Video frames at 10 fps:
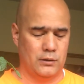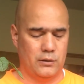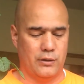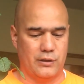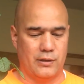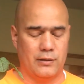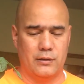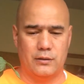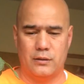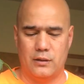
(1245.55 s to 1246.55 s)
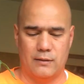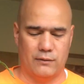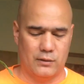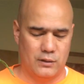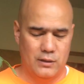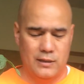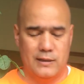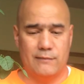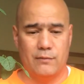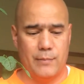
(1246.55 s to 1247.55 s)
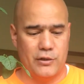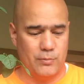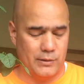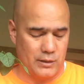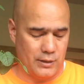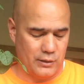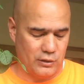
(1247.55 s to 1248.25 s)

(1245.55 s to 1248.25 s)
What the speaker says: So there's a different measurements on there.